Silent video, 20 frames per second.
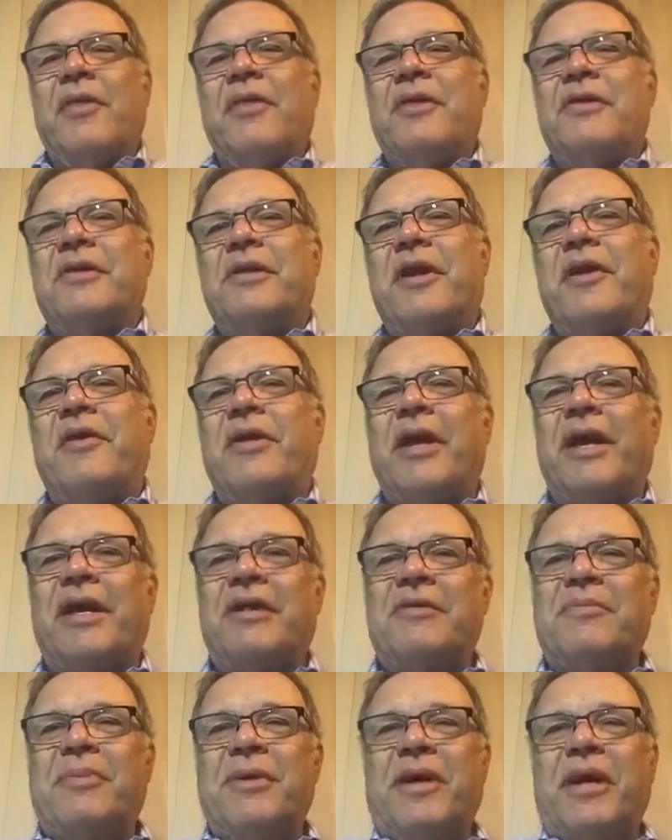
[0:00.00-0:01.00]
this area
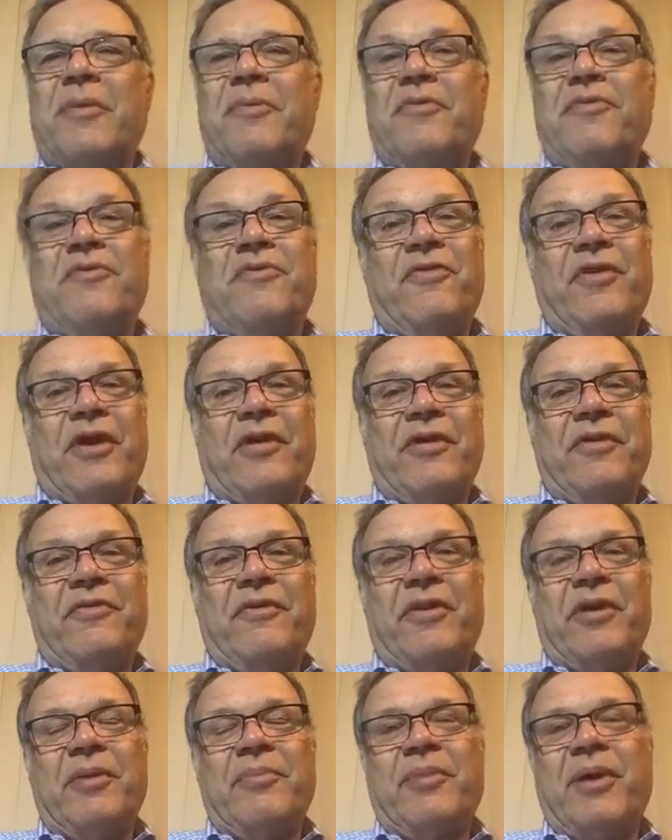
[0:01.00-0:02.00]
has become very,
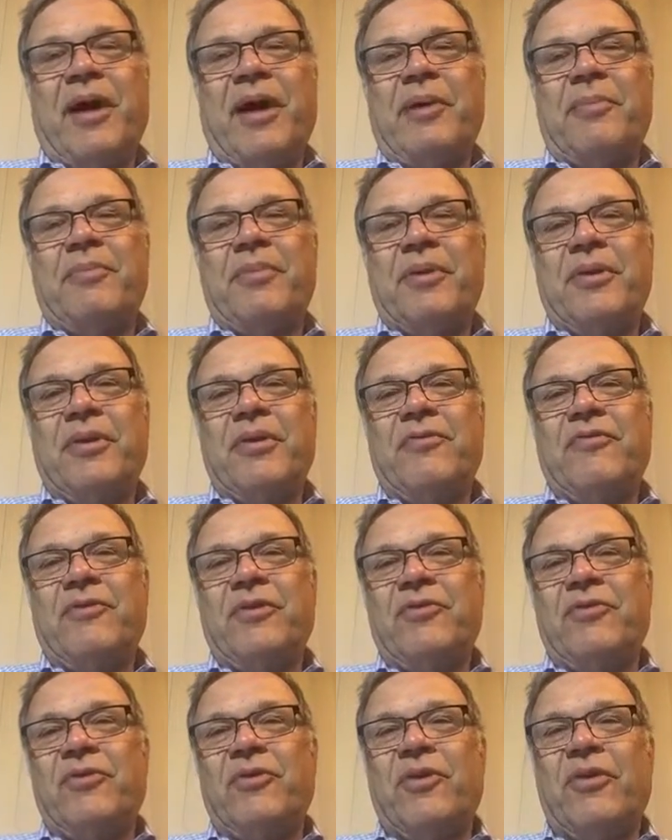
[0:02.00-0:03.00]
very popular
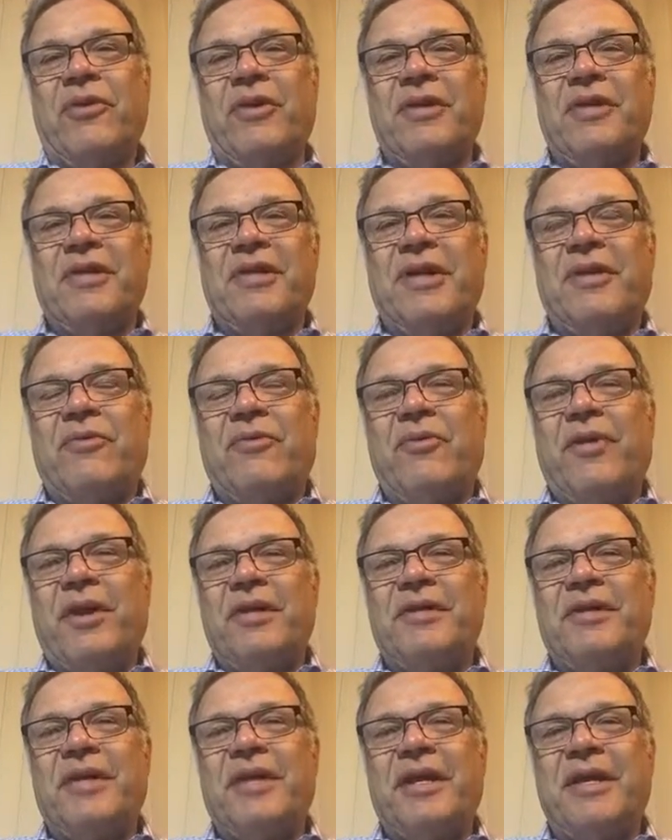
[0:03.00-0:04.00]
for tourists and
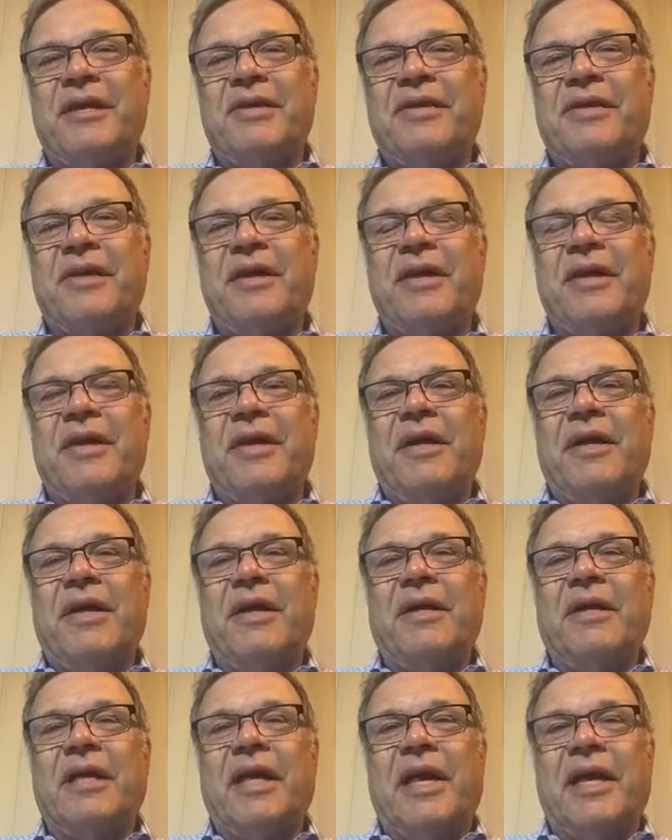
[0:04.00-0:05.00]
residents
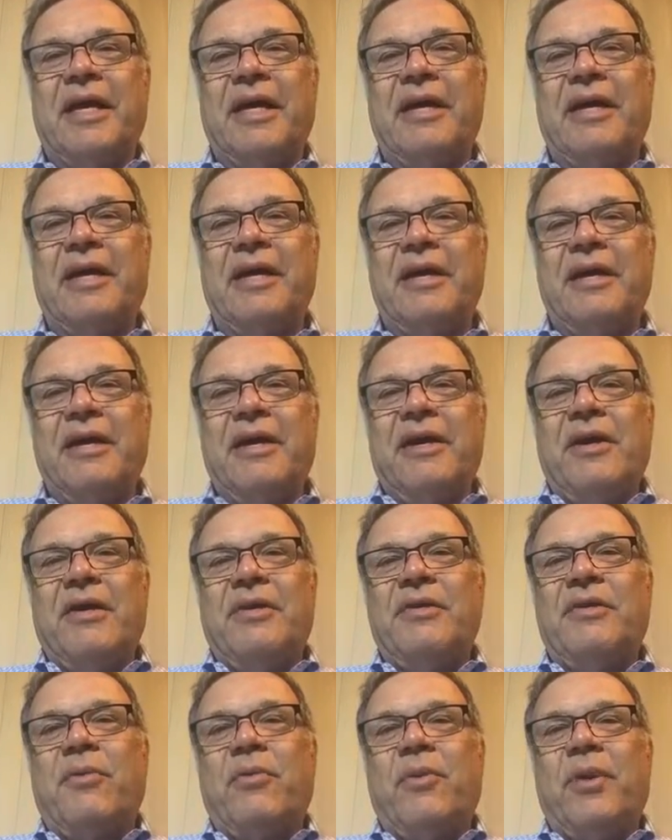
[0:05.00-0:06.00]
alike.
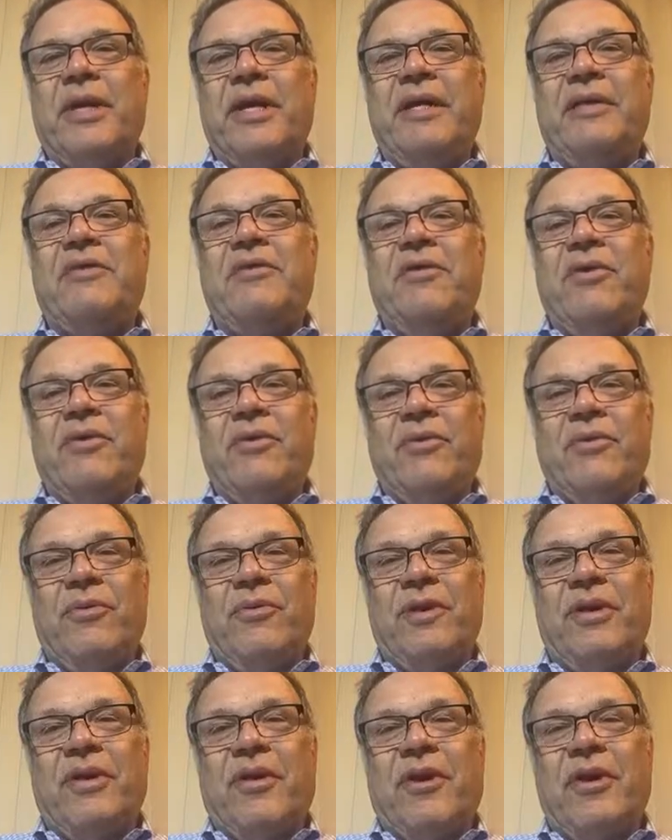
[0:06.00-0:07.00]
So what do you
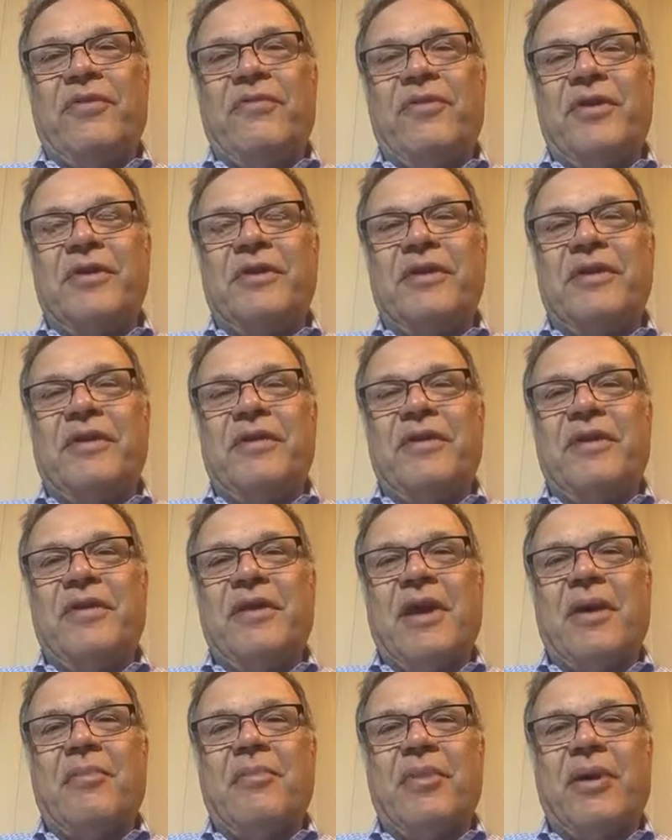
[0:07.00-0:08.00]
do on a visit to
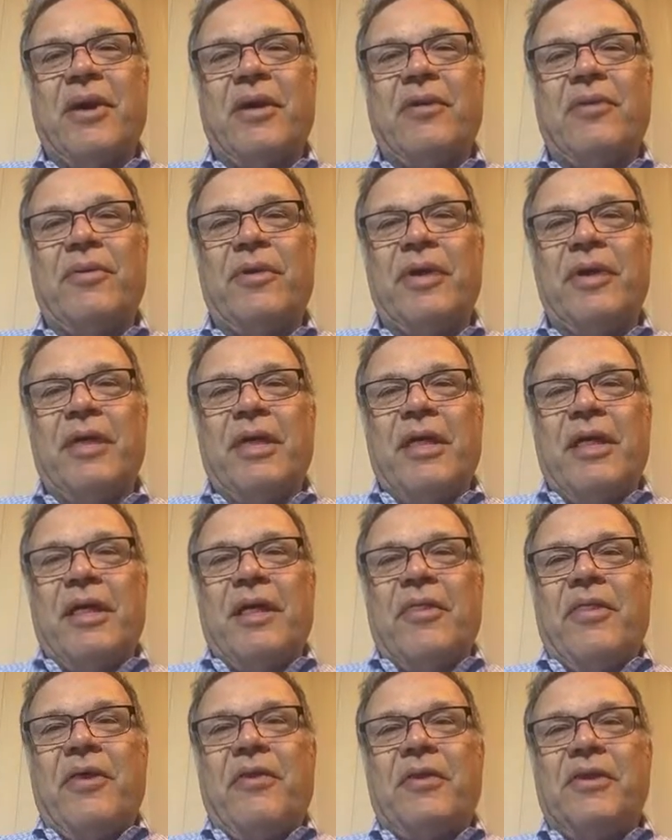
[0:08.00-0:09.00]
Dumbo?
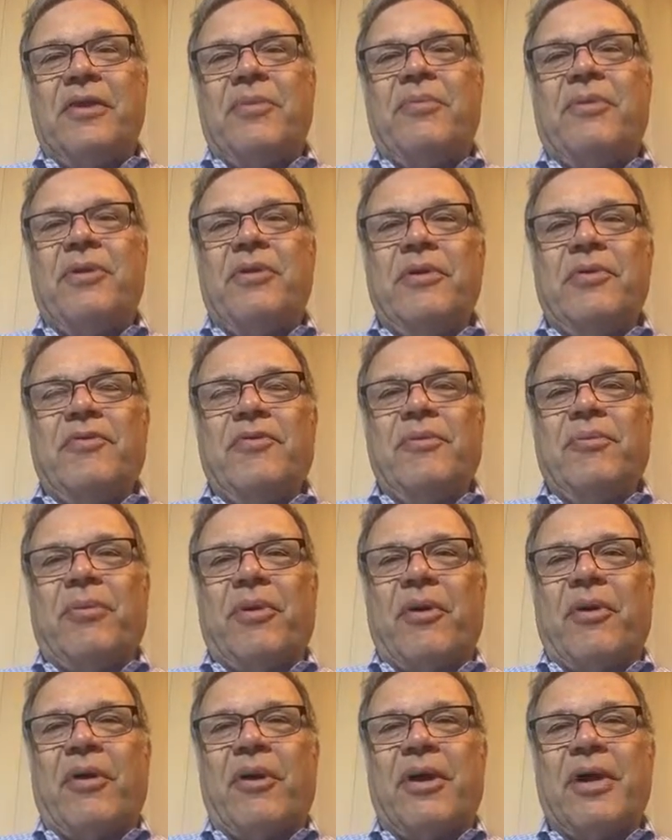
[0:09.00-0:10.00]
There is a beautiful
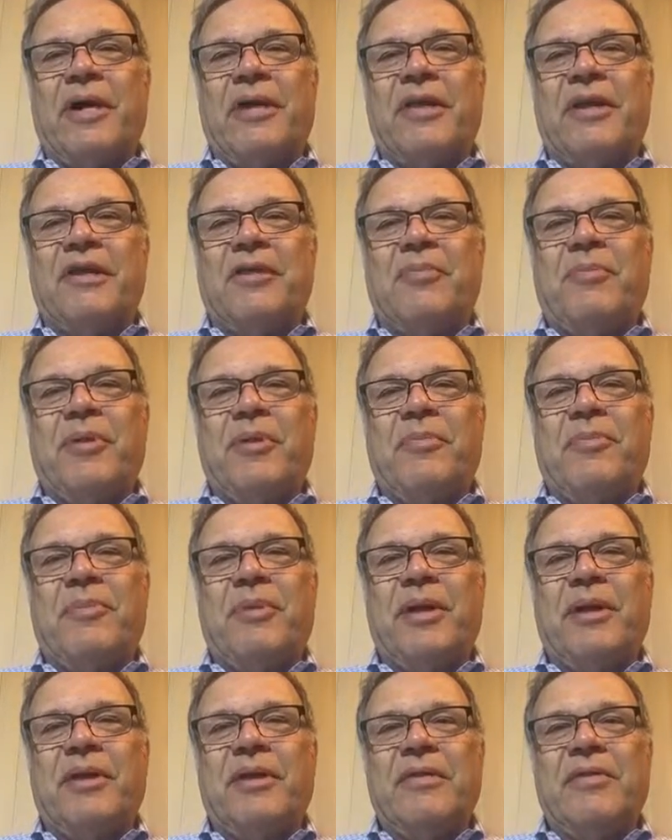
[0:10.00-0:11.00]
park that's been
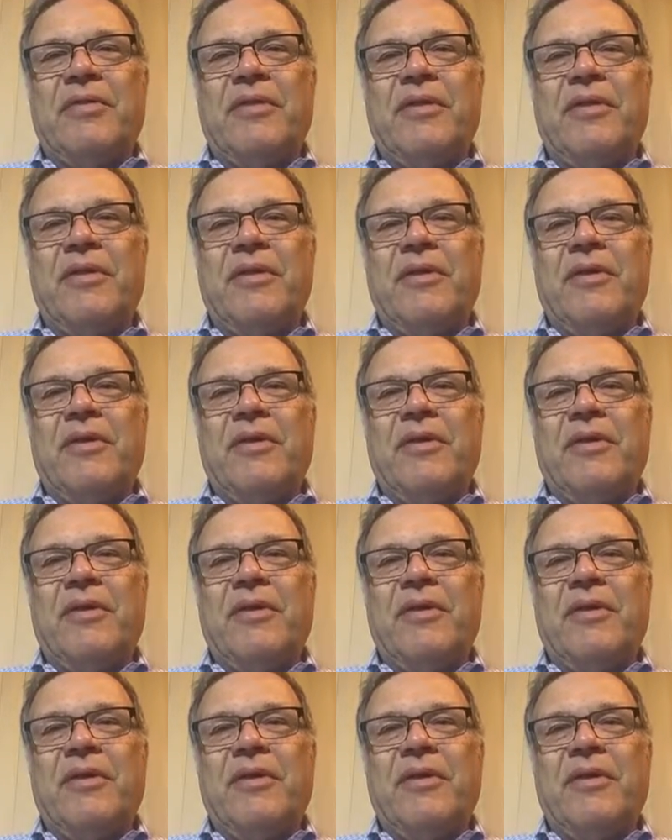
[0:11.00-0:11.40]
built